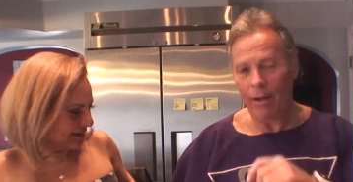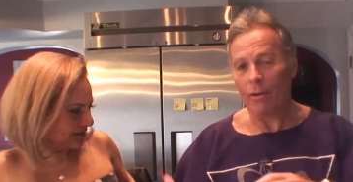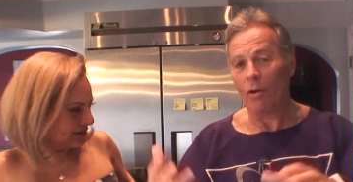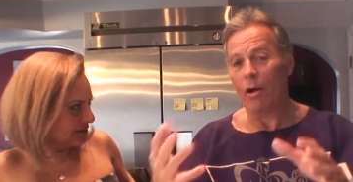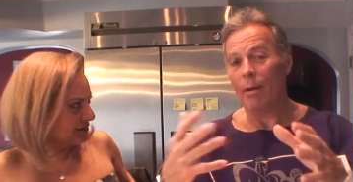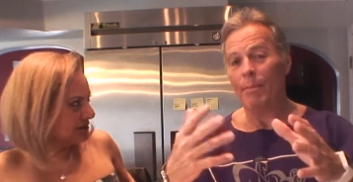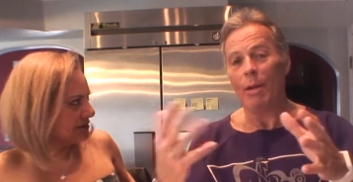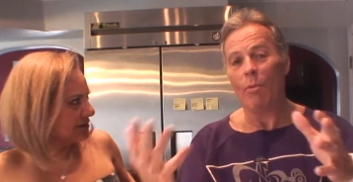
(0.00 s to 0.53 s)
Speaker 1: go
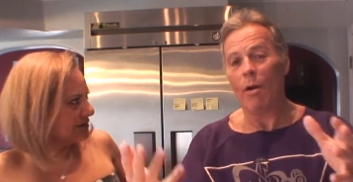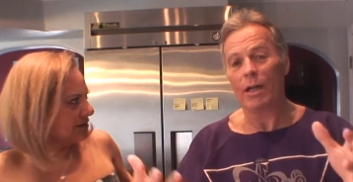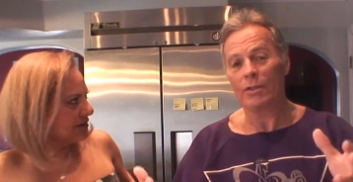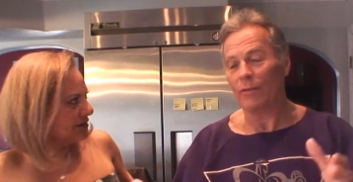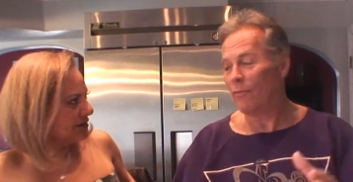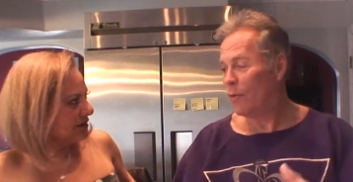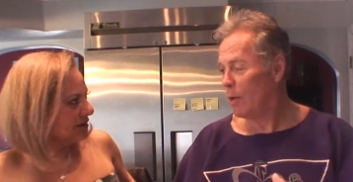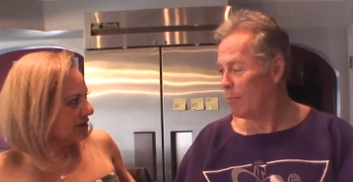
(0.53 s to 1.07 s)
out be watching
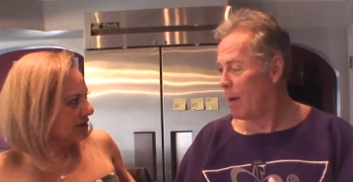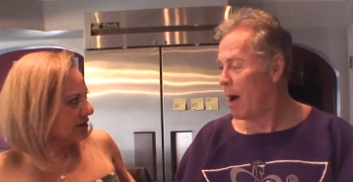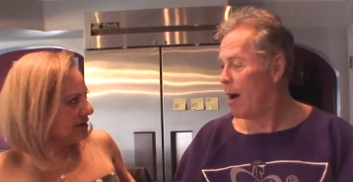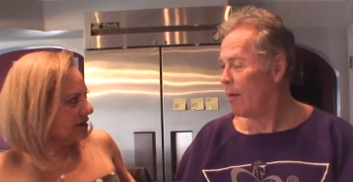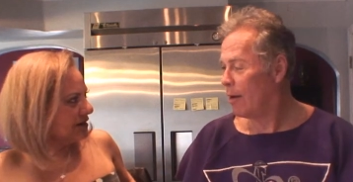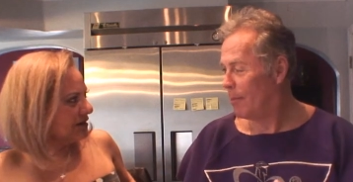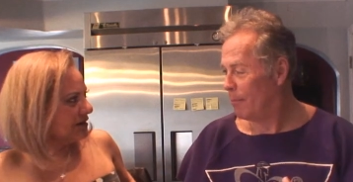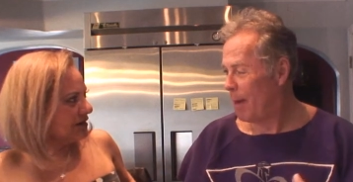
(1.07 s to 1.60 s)

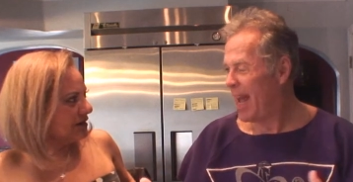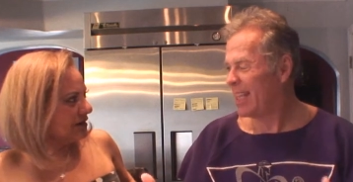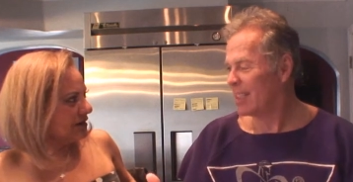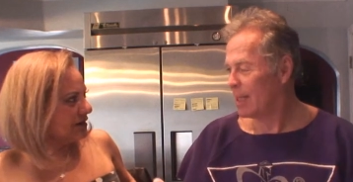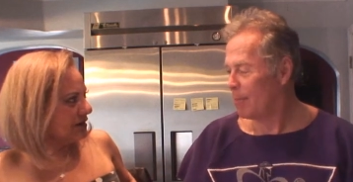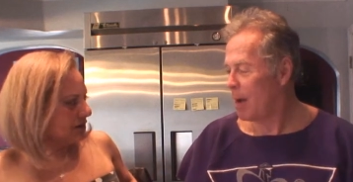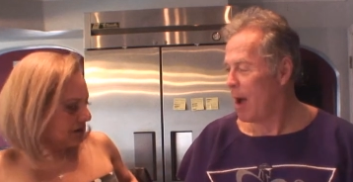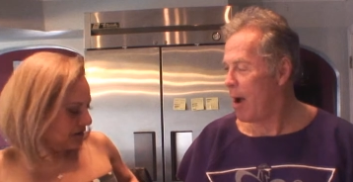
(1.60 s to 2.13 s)
football and
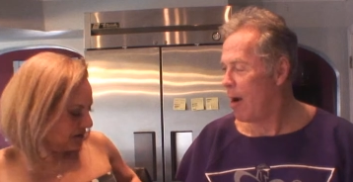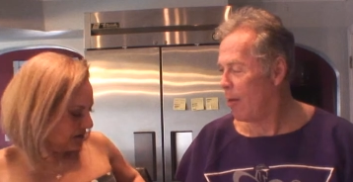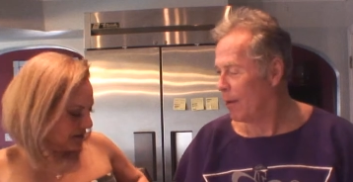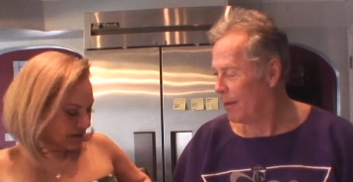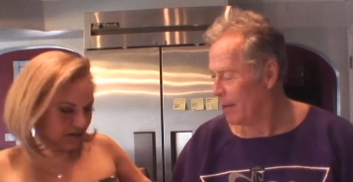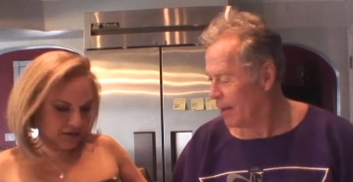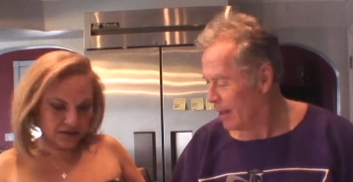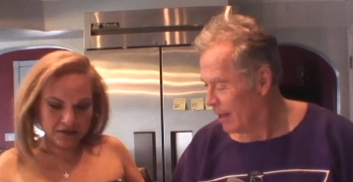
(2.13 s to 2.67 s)
basketball
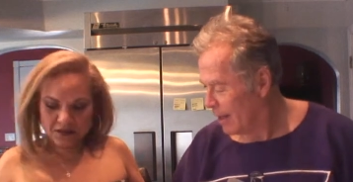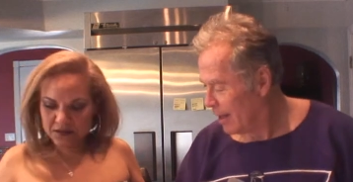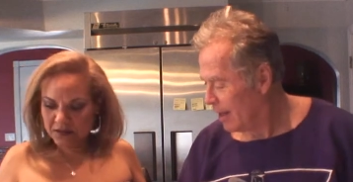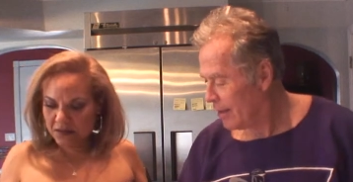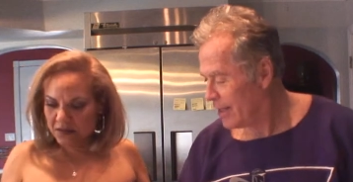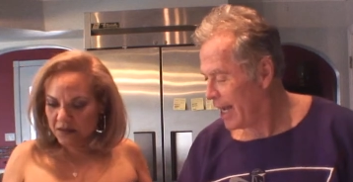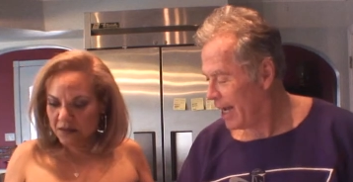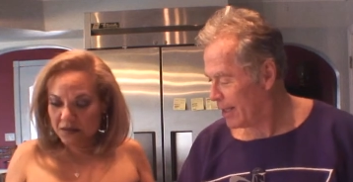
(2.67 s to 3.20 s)
and
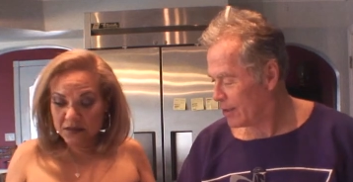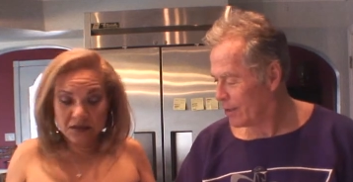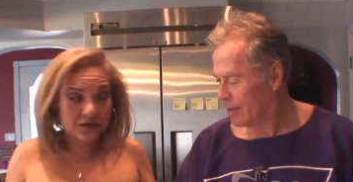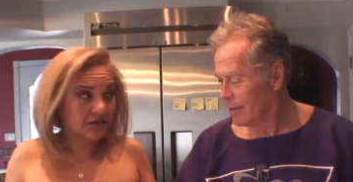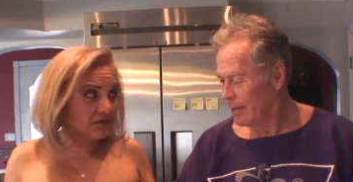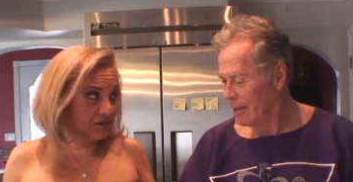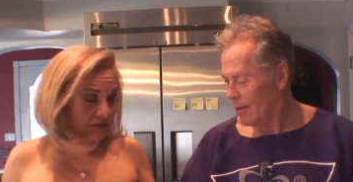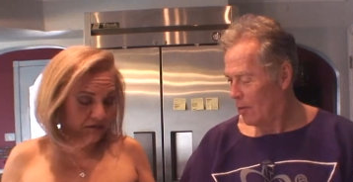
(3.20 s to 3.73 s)
yes.
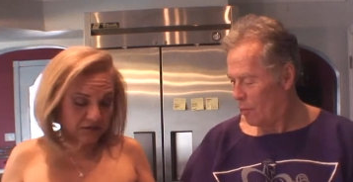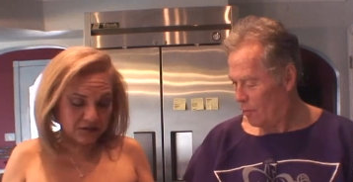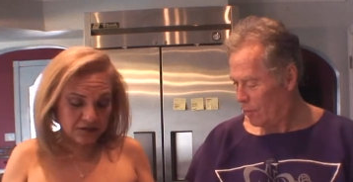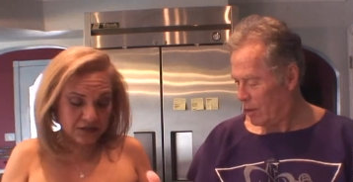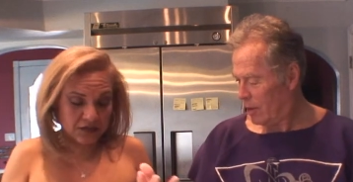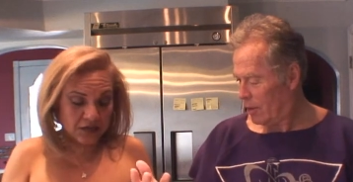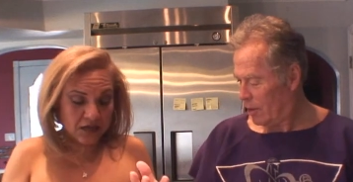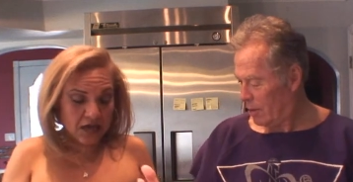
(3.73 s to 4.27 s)
Ooh,
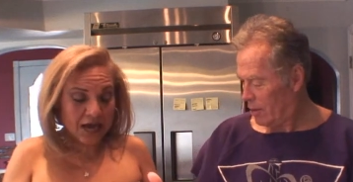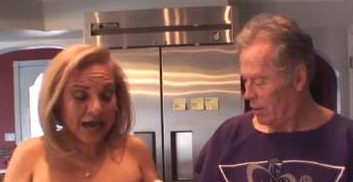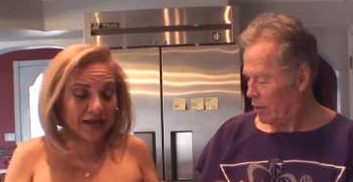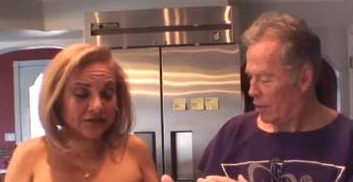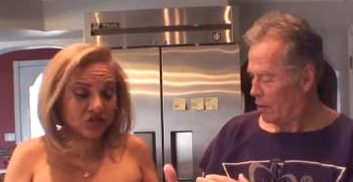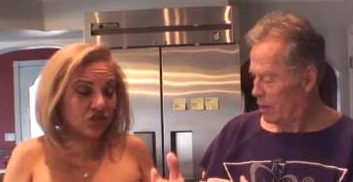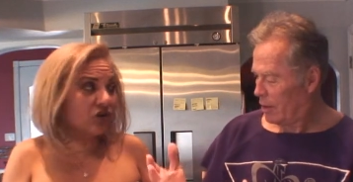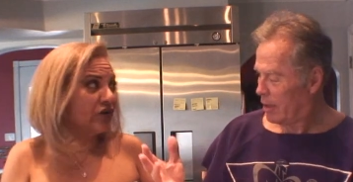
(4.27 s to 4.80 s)
look, I'm
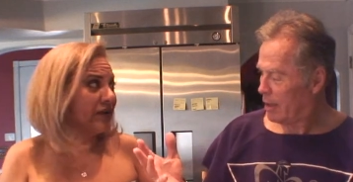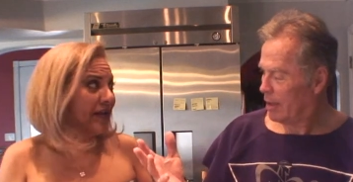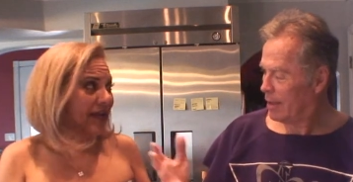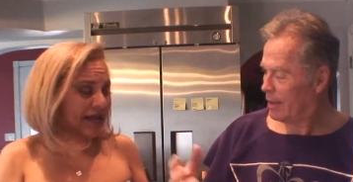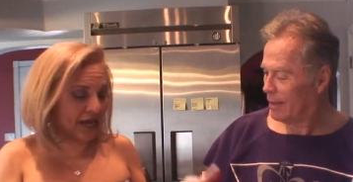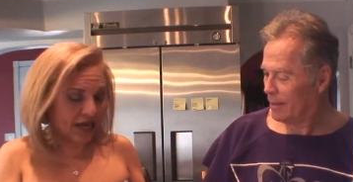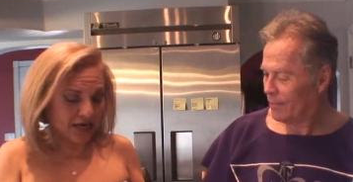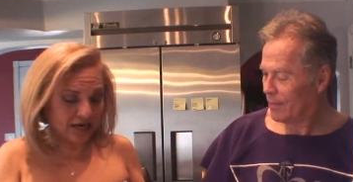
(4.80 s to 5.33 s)
ooh. sorry, I
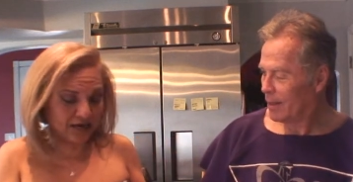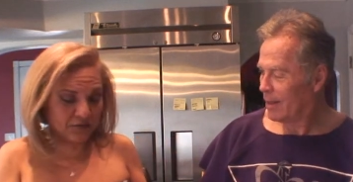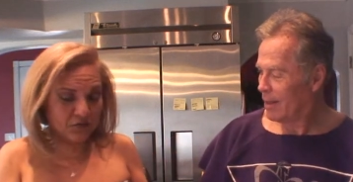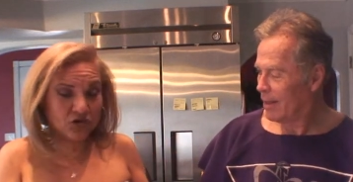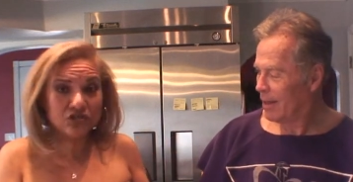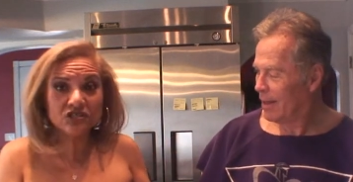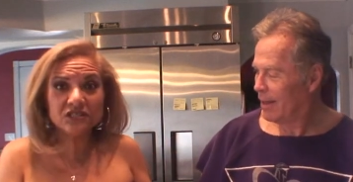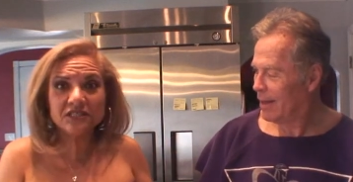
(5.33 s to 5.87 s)
had an
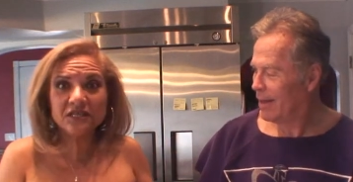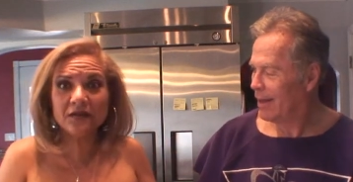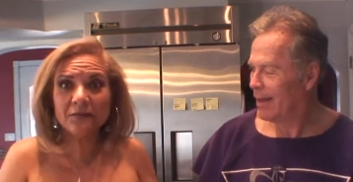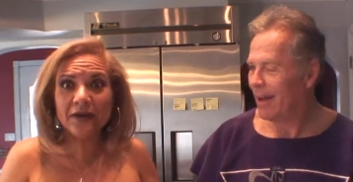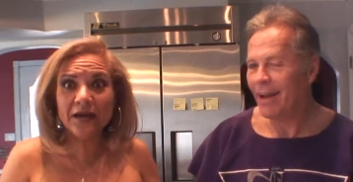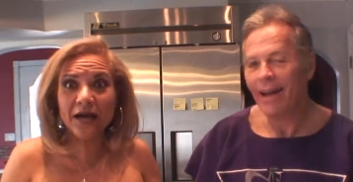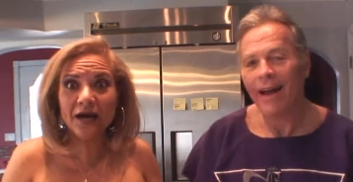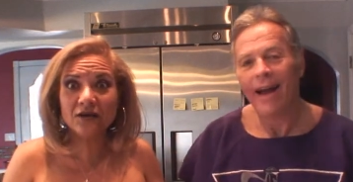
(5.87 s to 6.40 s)
emergency
Speaker 2: at
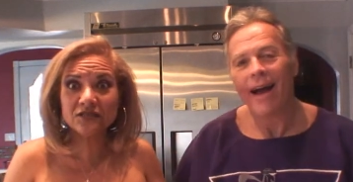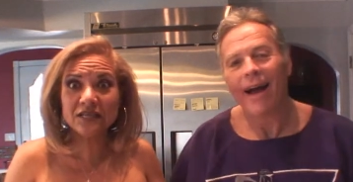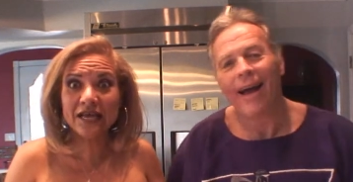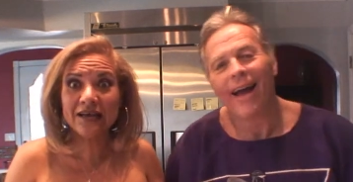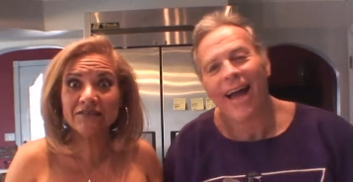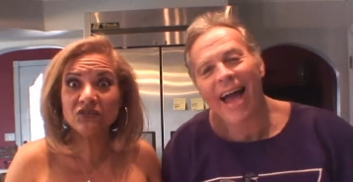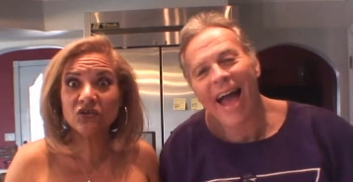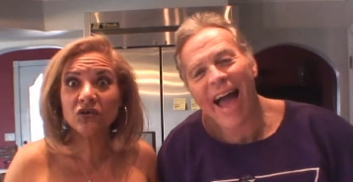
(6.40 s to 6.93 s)
my house. I
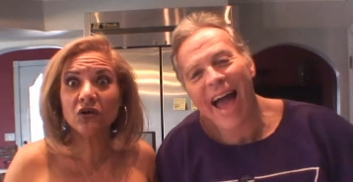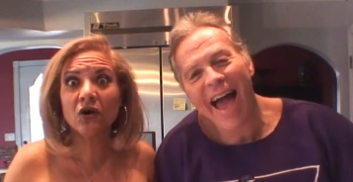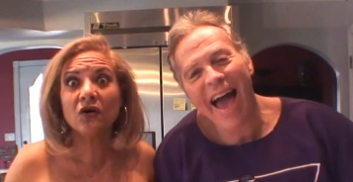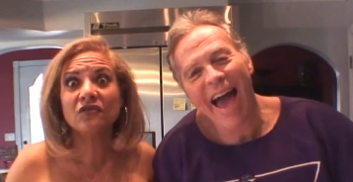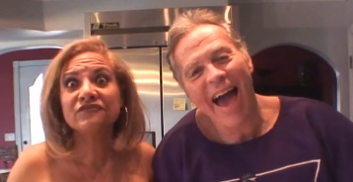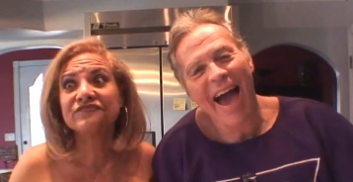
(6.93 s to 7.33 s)
have to go.